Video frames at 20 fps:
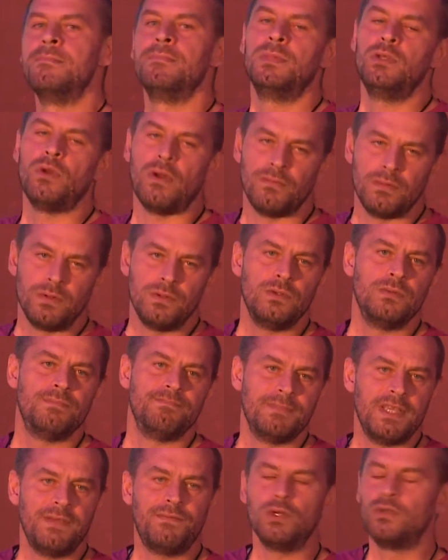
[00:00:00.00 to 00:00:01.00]

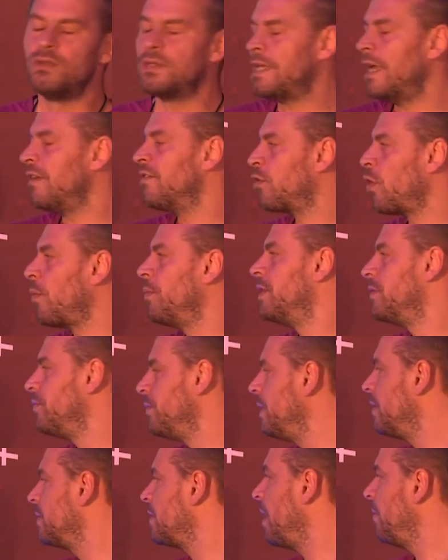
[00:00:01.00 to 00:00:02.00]
If you can stop it
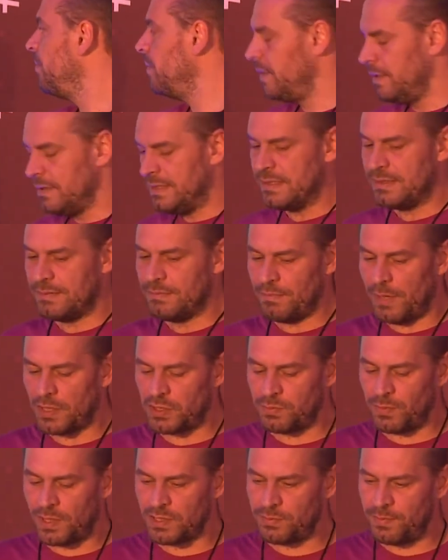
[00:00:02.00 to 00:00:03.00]
real time, it's
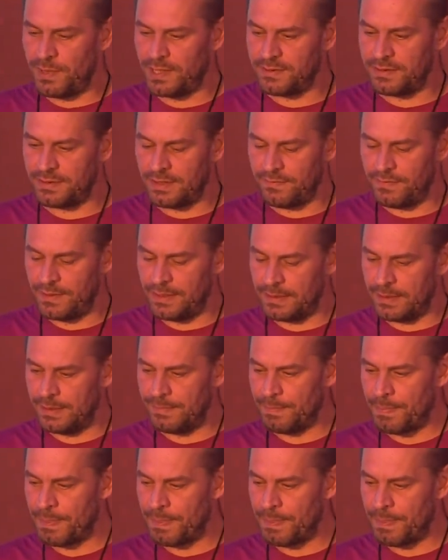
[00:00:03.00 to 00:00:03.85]
much, much better, definitely.